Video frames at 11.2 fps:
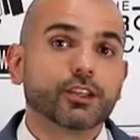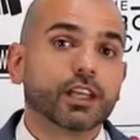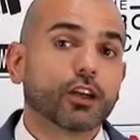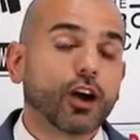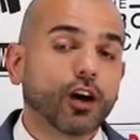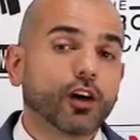that
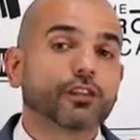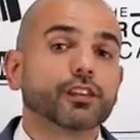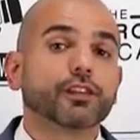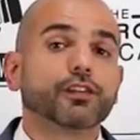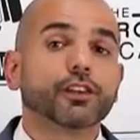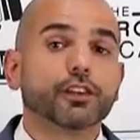after a
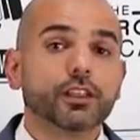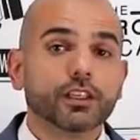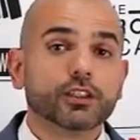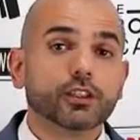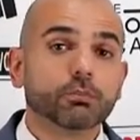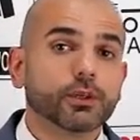few
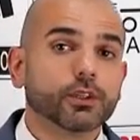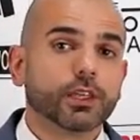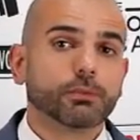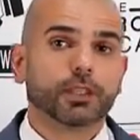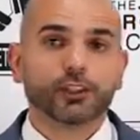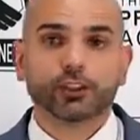years you build
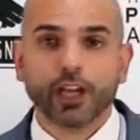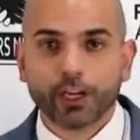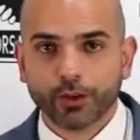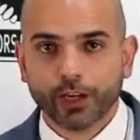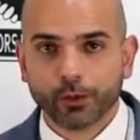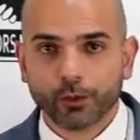up that track
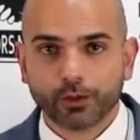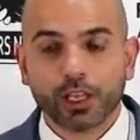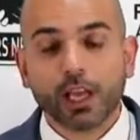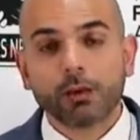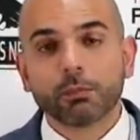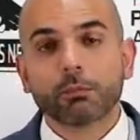record.
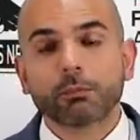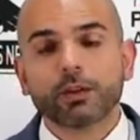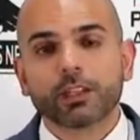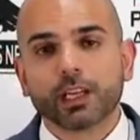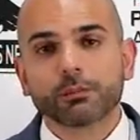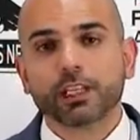By
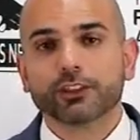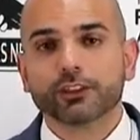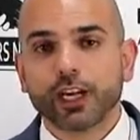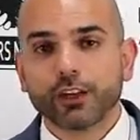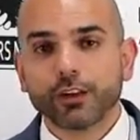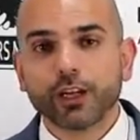building up that
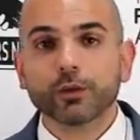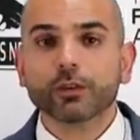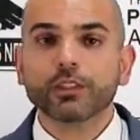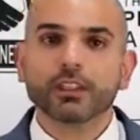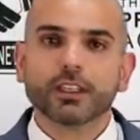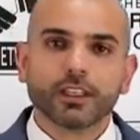track record,
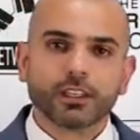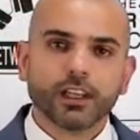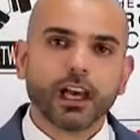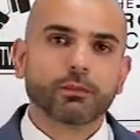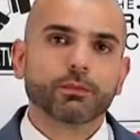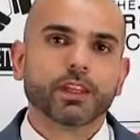
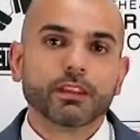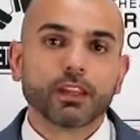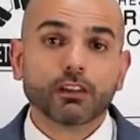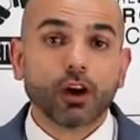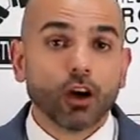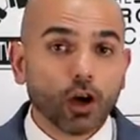
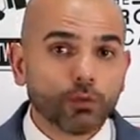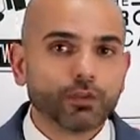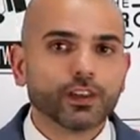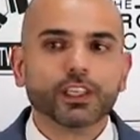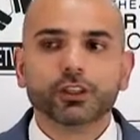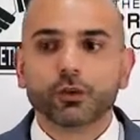
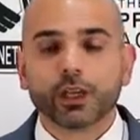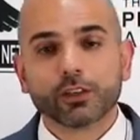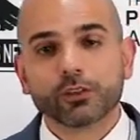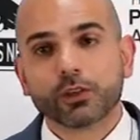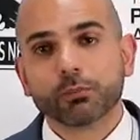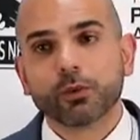hopefully you'll get
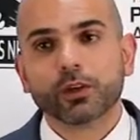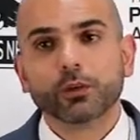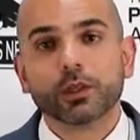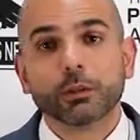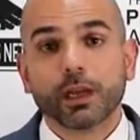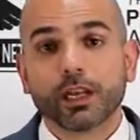to a point where
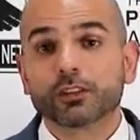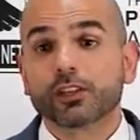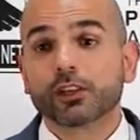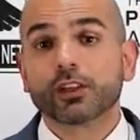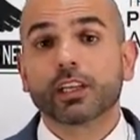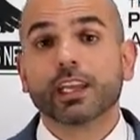the banks
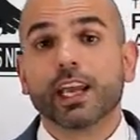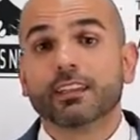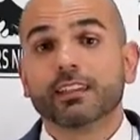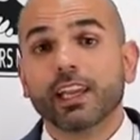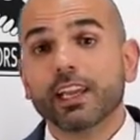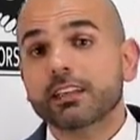start looking at
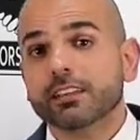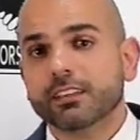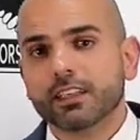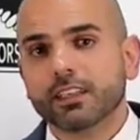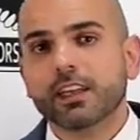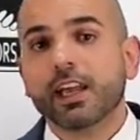the
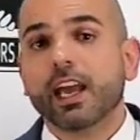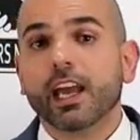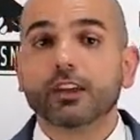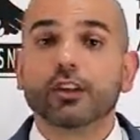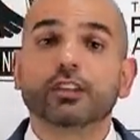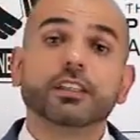entity
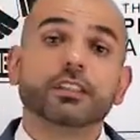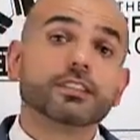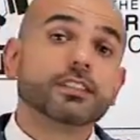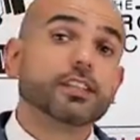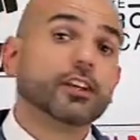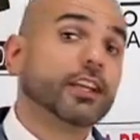and not
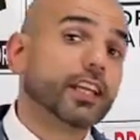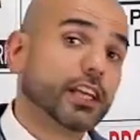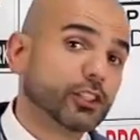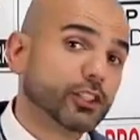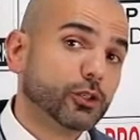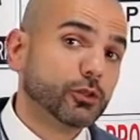necessarily
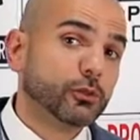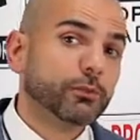at you.